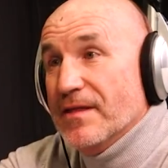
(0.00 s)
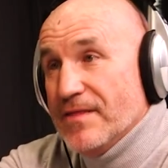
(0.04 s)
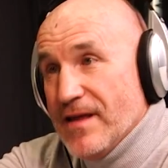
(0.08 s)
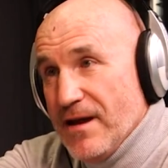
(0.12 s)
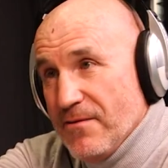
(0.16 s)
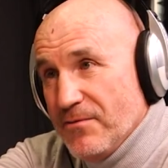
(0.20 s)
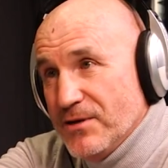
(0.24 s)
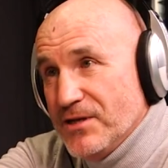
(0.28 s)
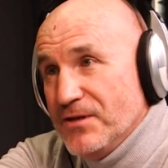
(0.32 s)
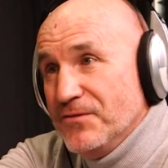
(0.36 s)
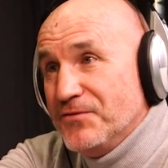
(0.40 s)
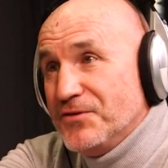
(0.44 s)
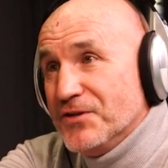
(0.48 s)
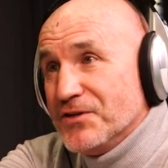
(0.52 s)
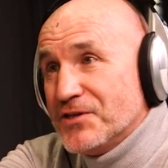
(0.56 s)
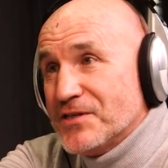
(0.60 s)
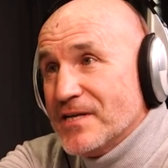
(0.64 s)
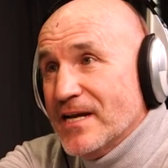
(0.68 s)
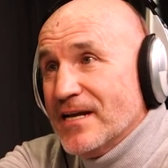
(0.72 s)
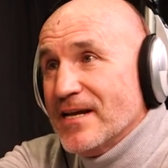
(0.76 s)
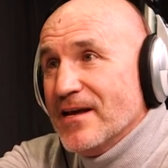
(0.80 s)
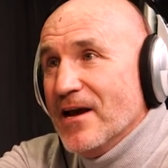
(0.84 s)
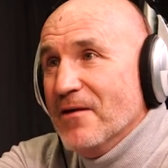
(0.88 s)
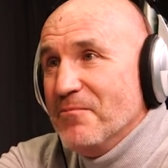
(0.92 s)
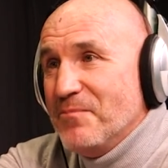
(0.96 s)
there. Were, you've just
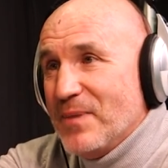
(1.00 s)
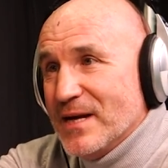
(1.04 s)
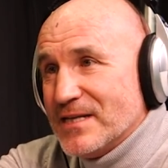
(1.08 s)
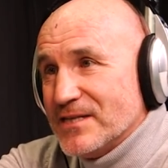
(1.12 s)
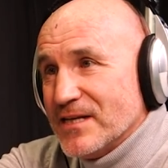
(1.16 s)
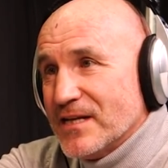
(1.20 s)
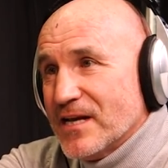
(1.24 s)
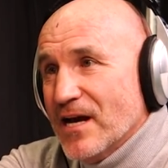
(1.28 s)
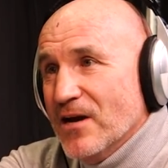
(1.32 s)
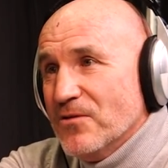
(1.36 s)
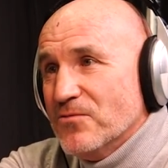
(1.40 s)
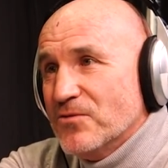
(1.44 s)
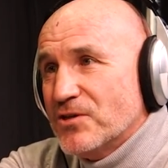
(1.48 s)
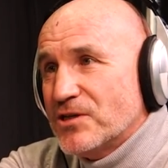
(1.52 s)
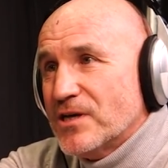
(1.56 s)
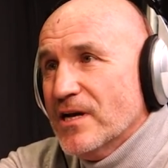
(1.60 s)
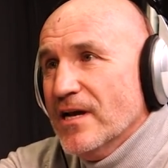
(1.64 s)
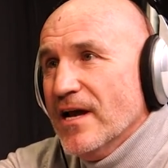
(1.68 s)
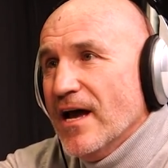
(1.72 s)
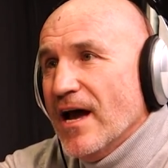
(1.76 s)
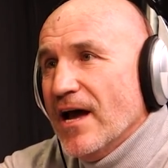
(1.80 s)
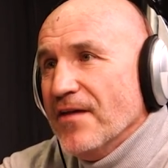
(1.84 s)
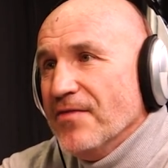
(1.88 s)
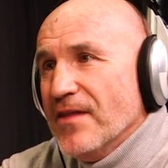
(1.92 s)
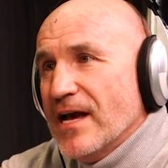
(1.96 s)
said it, a better coach,
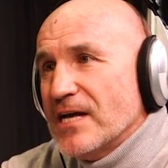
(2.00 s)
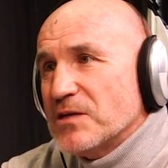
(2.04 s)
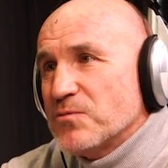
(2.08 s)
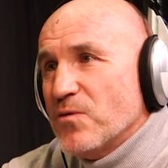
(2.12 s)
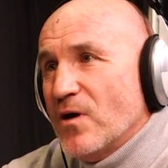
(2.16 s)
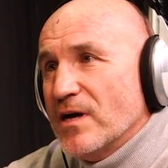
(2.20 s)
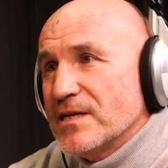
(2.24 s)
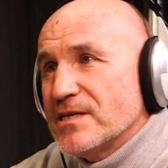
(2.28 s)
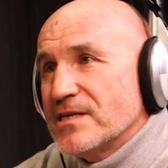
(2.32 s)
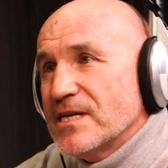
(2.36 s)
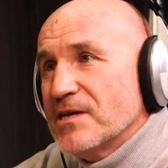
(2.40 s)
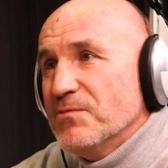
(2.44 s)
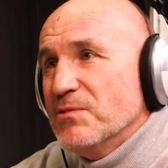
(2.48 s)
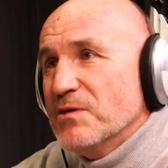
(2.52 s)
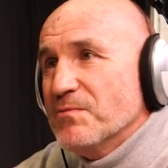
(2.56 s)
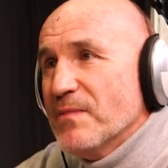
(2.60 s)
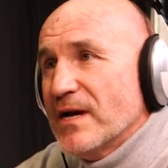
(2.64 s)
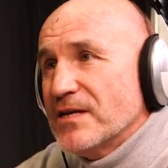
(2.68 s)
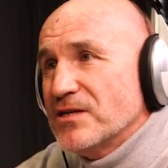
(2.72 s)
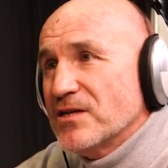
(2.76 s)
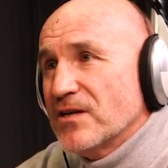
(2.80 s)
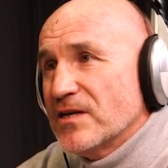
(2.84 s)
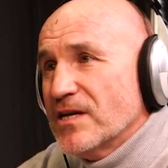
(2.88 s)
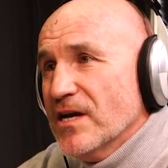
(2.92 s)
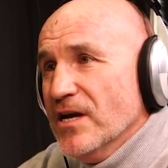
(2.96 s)
and that's what I see with
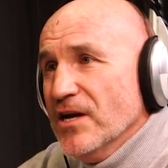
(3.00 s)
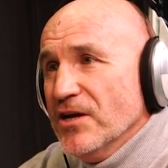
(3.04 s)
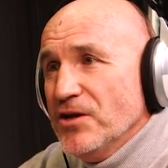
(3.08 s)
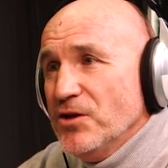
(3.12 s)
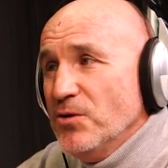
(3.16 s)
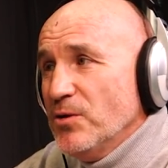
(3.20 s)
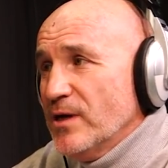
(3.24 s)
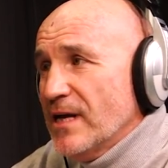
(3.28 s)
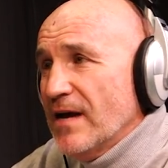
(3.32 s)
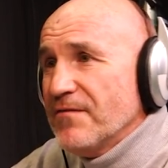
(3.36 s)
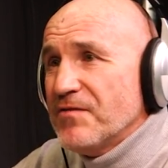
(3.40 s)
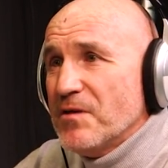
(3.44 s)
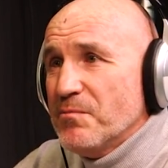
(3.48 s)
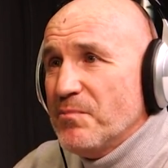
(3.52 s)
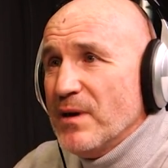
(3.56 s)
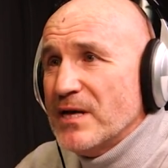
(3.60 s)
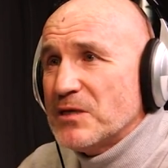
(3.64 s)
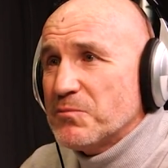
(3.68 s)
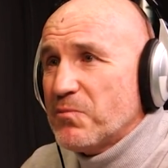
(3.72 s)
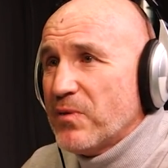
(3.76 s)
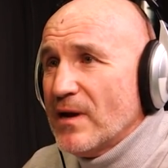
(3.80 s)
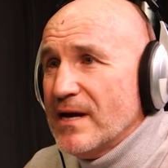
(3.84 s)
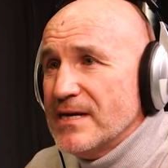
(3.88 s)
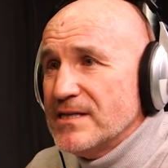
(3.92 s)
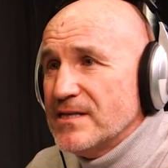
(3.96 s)
Manchester. You can have the
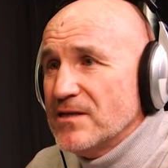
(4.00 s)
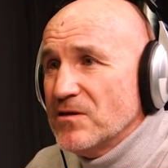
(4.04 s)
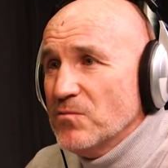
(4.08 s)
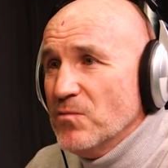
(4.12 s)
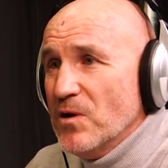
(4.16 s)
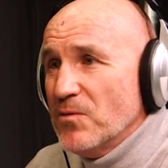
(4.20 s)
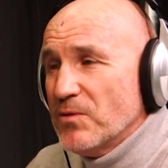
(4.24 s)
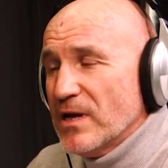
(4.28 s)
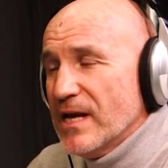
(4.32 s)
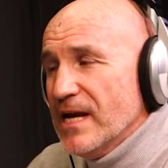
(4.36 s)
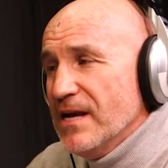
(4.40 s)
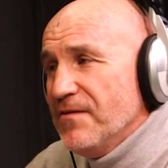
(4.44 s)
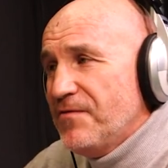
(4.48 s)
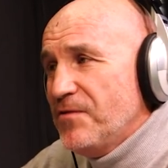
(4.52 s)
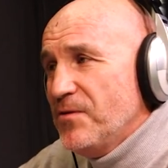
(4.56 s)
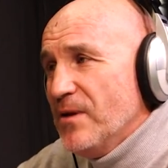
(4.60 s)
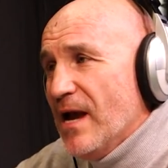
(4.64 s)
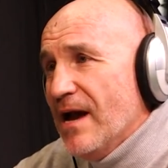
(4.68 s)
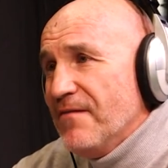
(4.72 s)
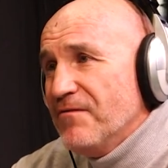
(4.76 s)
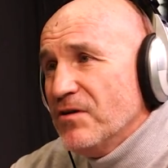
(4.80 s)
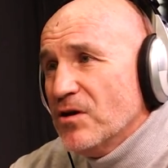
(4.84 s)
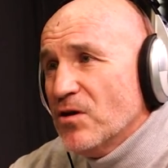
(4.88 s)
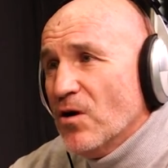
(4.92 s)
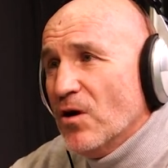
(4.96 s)
best players in the world if
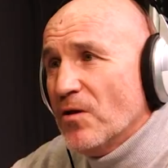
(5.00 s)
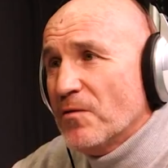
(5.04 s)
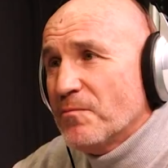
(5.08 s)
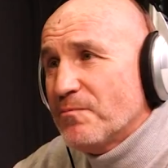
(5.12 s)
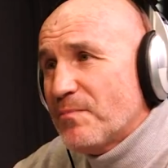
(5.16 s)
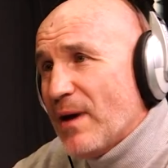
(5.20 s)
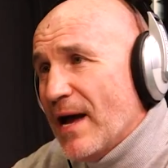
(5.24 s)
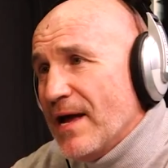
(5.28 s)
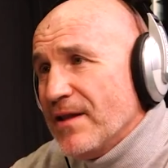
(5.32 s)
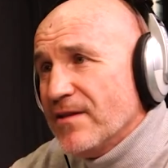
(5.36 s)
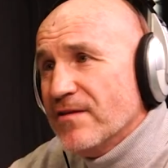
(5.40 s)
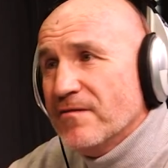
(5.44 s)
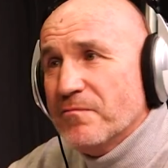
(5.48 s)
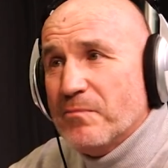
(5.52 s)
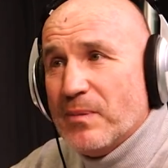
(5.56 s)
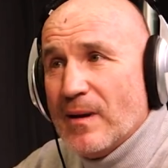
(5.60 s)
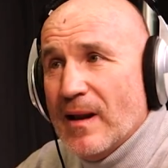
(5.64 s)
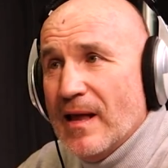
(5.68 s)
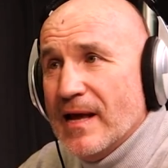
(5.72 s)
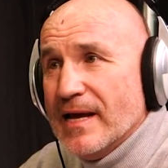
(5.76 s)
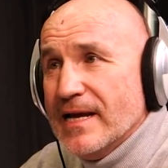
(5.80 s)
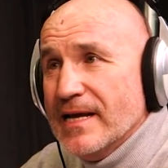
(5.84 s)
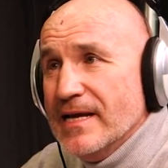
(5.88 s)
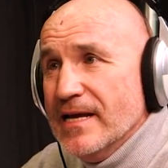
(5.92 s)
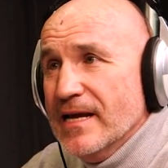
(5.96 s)
you haven't got a pattern of
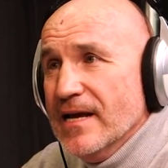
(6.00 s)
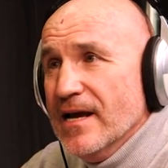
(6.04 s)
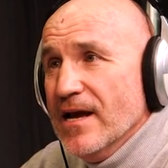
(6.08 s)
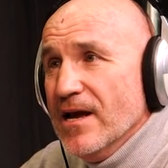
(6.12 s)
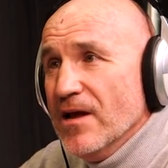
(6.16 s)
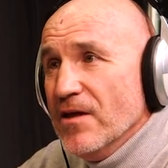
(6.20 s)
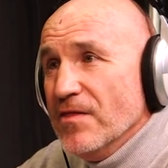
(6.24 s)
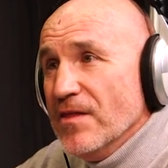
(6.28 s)
play.